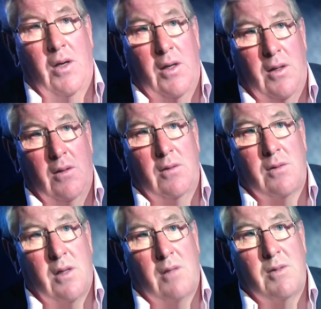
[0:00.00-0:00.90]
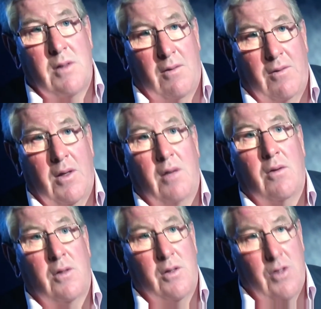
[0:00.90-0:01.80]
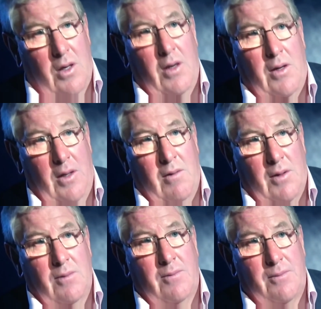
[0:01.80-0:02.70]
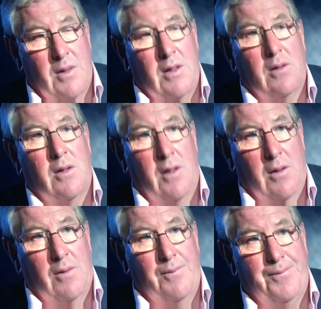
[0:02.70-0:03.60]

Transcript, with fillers: I said to myself, well, I'm going to enjoy it anyway, and I did.